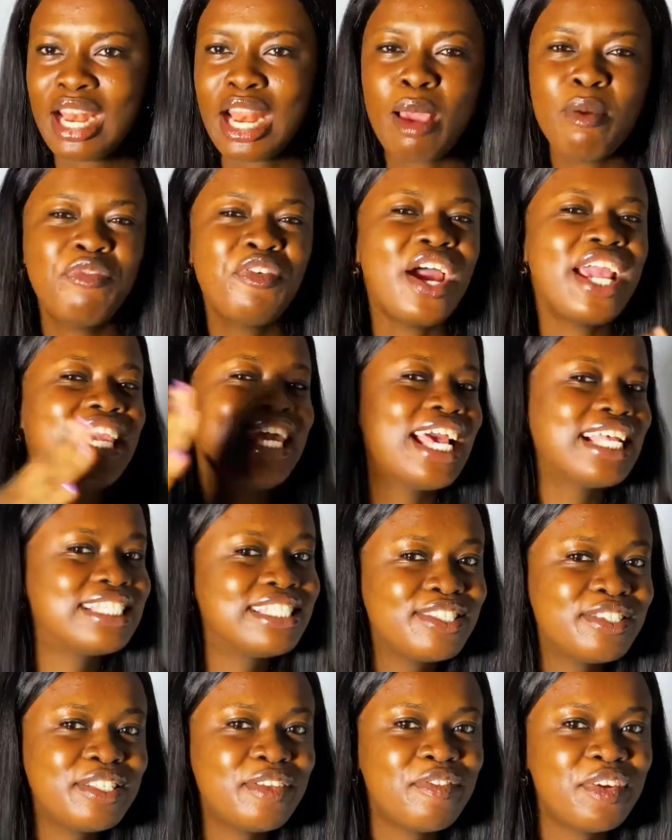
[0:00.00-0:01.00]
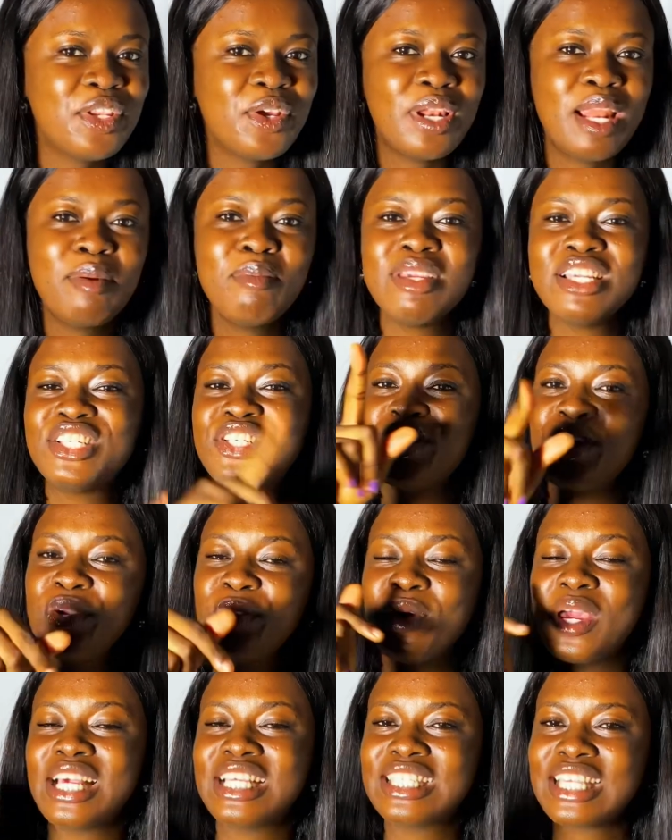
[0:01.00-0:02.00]
Now before I get into the video, let me show
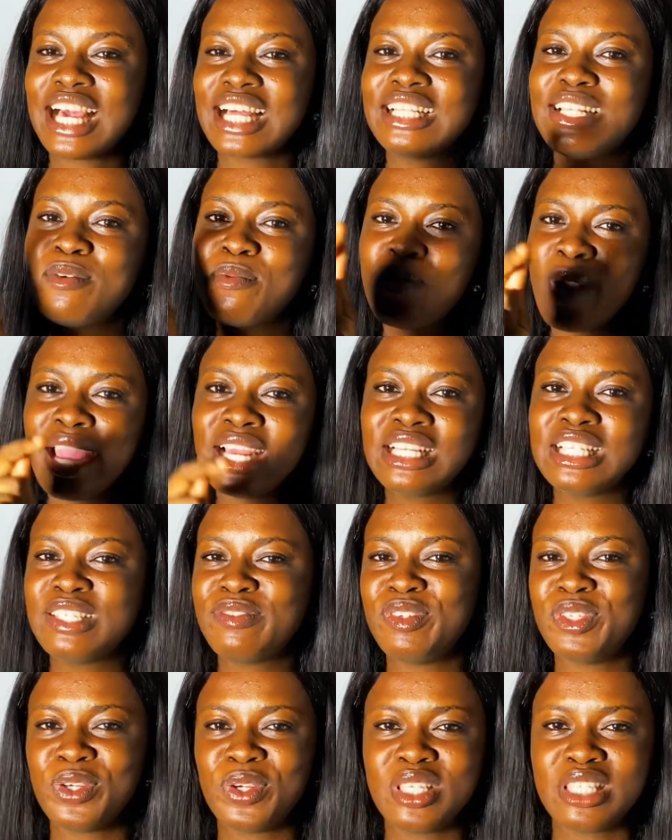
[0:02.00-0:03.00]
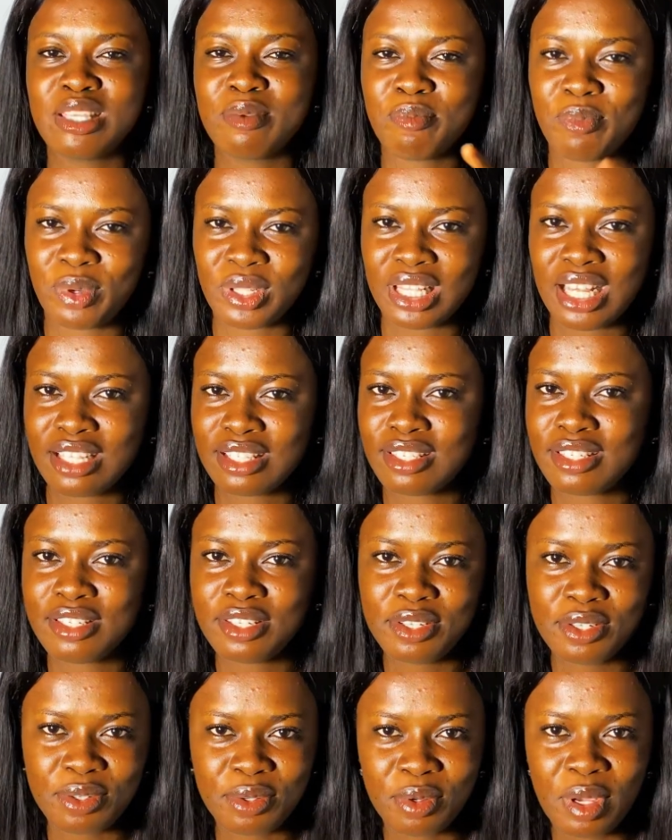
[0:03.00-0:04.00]
you exactly why this video is important
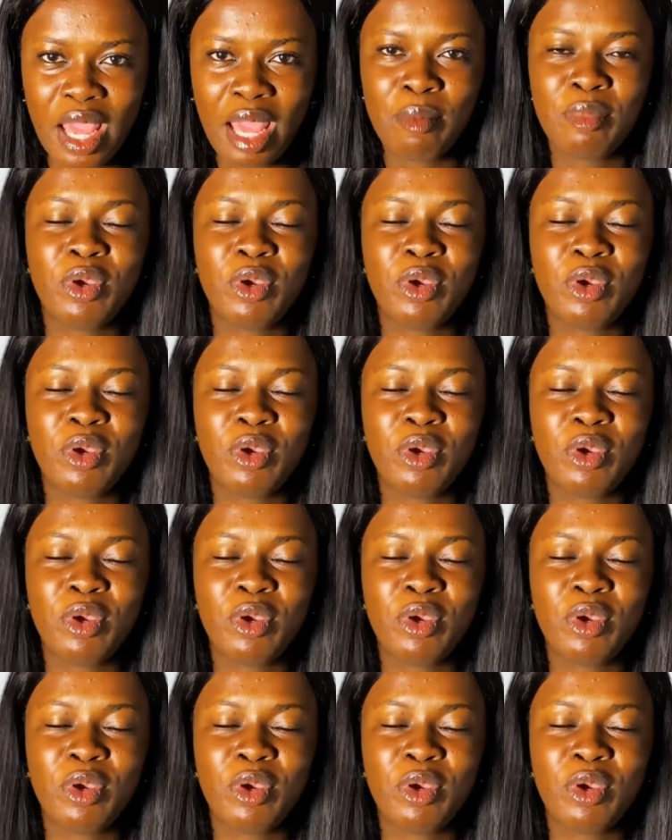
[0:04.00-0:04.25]
to you.